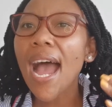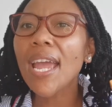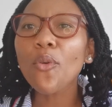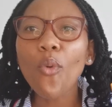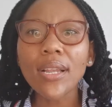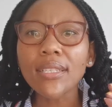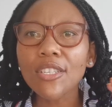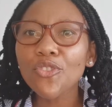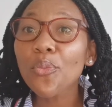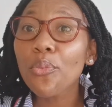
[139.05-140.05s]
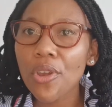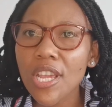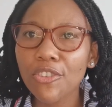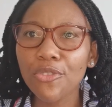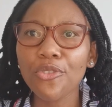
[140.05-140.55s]
I wanted to
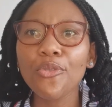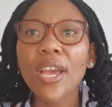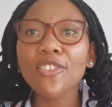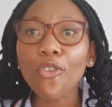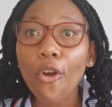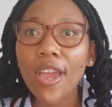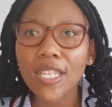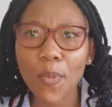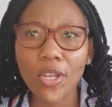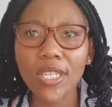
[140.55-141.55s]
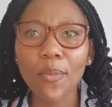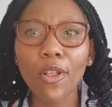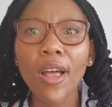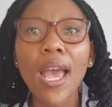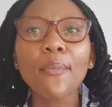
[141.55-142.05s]
bring it to you as raw as
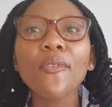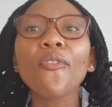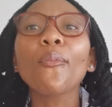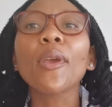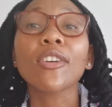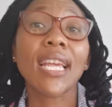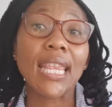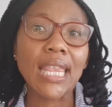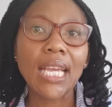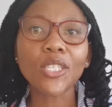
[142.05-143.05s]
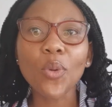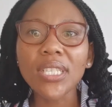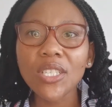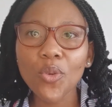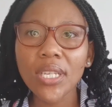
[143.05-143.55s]
possible because I think
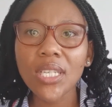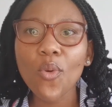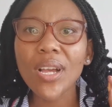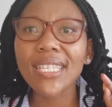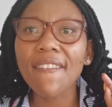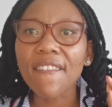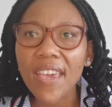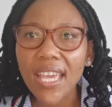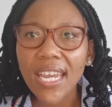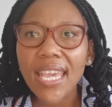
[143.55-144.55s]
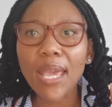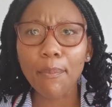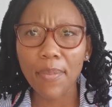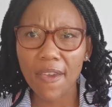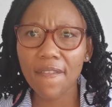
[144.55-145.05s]
2020 was a very
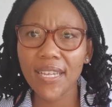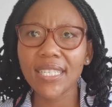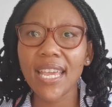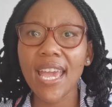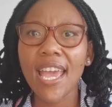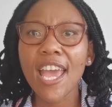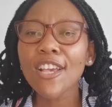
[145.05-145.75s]
imperfect year.